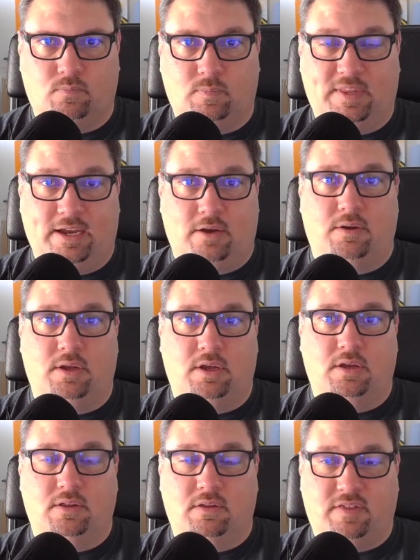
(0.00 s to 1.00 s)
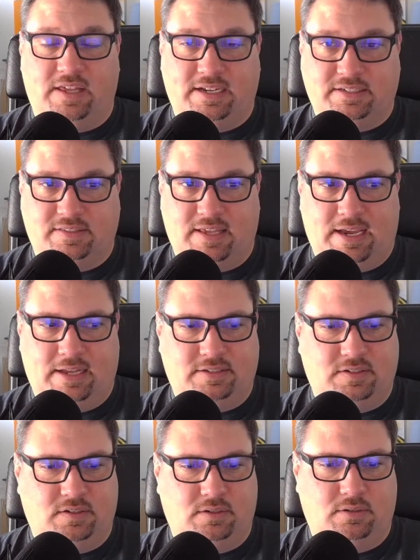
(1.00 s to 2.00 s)
Now, the things
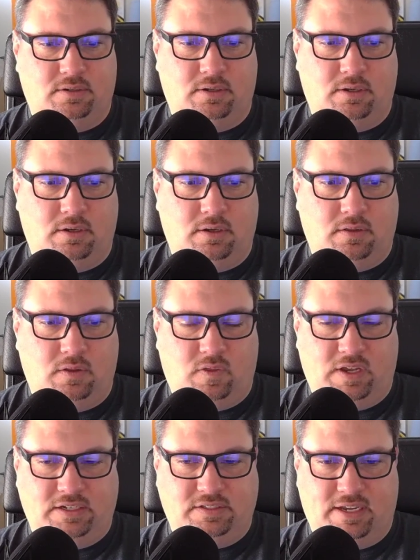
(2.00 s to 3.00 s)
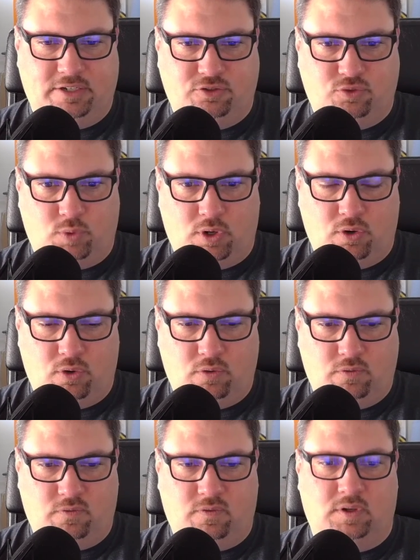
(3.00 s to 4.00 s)
that
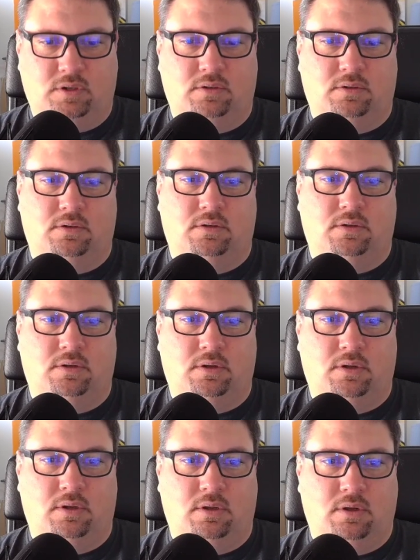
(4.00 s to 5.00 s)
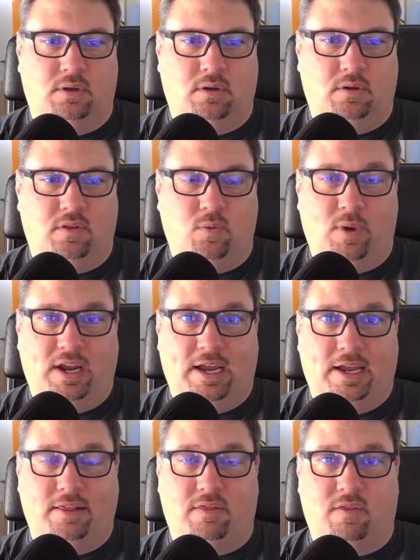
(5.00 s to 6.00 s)
drove the way
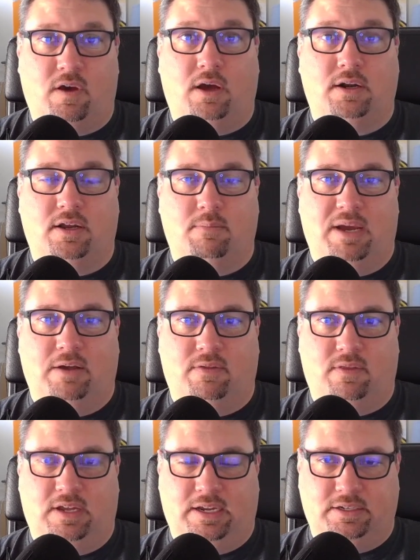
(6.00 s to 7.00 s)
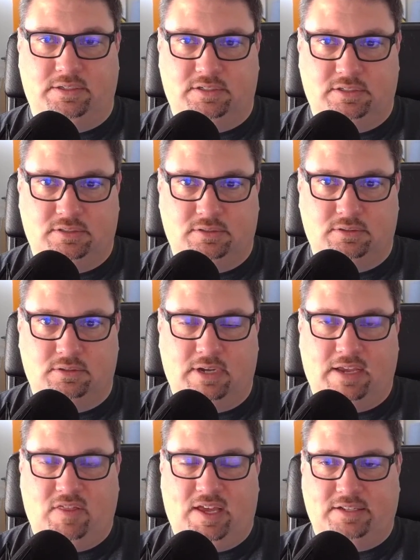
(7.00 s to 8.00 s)
I thought about things
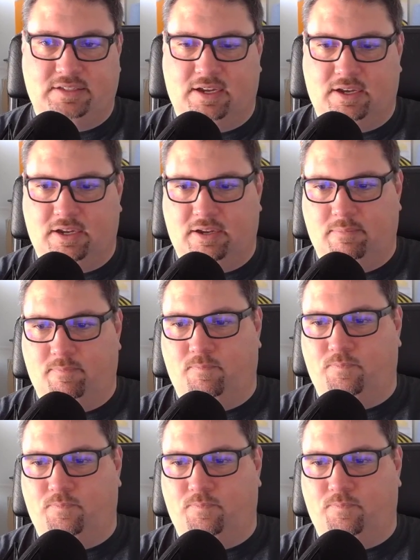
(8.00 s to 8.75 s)
at that time,